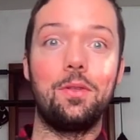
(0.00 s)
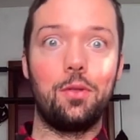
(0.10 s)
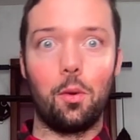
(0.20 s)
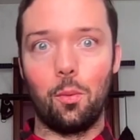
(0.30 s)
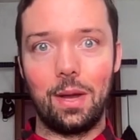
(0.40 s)

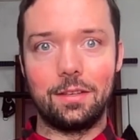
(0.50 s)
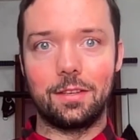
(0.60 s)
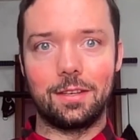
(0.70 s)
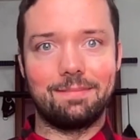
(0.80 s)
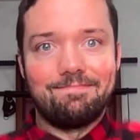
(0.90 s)
the
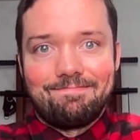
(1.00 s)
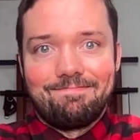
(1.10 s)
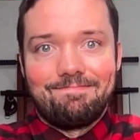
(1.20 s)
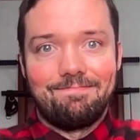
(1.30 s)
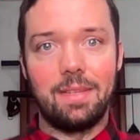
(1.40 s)
winter,
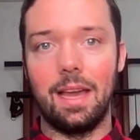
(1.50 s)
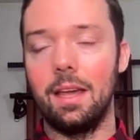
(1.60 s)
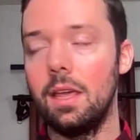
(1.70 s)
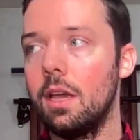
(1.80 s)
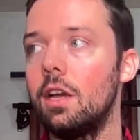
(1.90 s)
yeah?
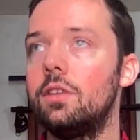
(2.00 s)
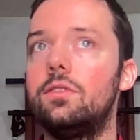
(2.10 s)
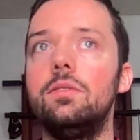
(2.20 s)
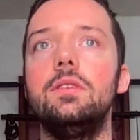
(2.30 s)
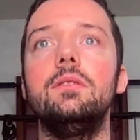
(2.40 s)

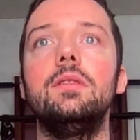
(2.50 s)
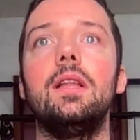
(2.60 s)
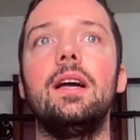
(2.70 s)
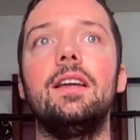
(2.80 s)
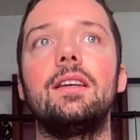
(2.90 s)
Do you
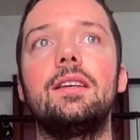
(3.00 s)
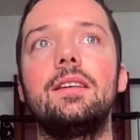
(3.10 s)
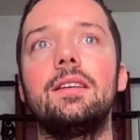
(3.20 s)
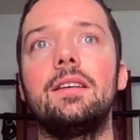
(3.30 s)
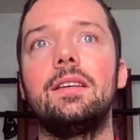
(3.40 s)
like,
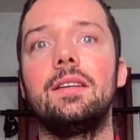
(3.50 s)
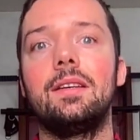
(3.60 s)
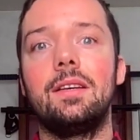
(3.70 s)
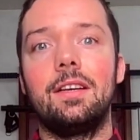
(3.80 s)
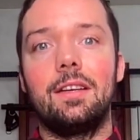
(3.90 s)

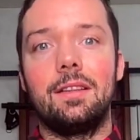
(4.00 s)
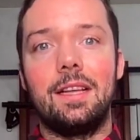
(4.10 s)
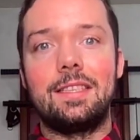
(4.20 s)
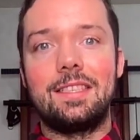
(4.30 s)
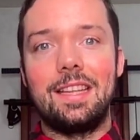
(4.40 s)

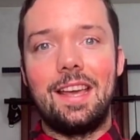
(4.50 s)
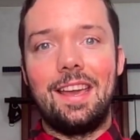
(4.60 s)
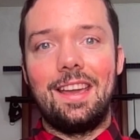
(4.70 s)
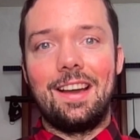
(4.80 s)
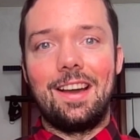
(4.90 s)
let's
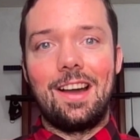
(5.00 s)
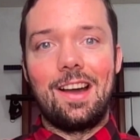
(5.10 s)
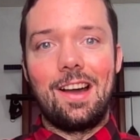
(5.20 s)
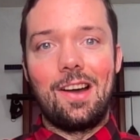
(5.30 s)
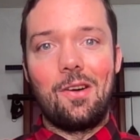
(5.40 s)
say,
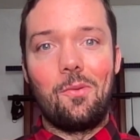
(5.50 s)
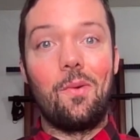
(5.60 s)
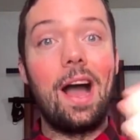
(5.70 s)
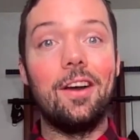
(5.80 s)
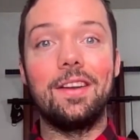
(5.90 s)

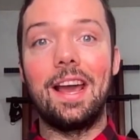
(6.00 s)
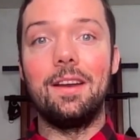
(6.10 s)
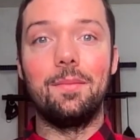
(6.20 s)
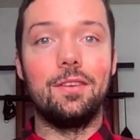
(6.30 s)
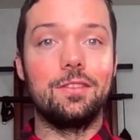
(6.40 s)
wild
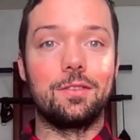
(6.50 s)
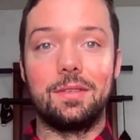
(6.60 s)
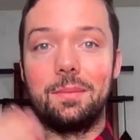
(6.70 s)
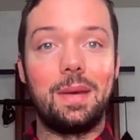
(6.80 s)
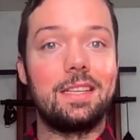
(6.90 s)
animals or
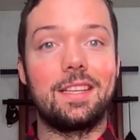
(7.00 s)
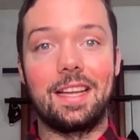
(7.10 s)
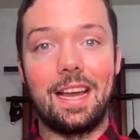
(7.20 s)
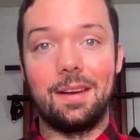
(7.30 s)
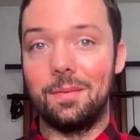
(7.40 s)
domestic
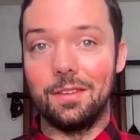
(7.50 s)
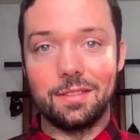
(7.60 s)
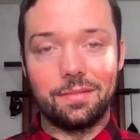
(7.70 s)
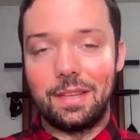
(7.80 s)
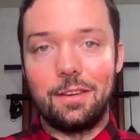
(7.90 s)
animals,
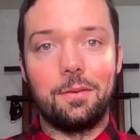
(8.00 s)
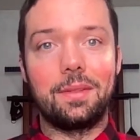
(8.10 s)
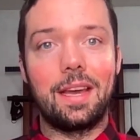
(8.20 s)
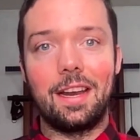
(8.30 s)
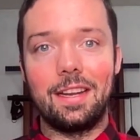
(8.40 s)
if they know what
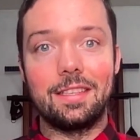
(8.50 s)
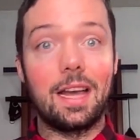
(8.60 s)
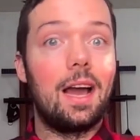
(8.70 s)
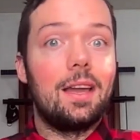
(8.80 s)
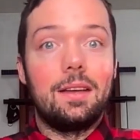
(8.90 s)
that is?
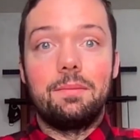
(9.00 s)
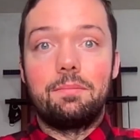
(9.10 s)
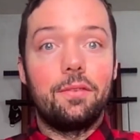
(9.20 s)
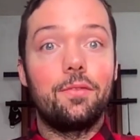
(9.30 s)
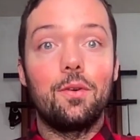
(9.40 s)
I
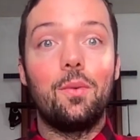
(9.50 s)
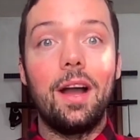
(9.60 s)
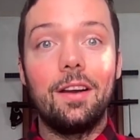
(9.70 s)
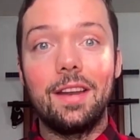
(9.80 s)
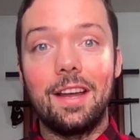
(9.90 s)
prefer
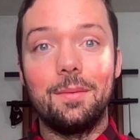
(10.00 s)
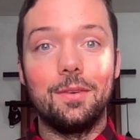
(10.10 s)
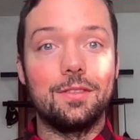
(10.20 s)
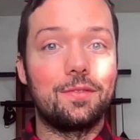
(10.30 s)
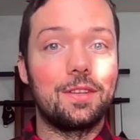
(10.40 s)
wild
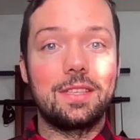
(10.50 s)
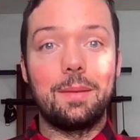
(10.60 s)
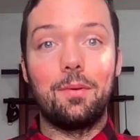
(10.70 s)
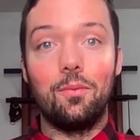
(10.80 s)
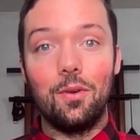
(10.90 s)
animals, for
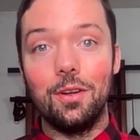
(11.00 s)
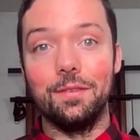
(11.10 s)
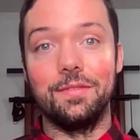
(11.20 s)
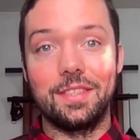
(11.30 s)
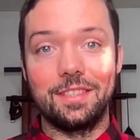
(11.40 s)
example,
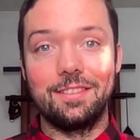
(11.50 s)
wolves,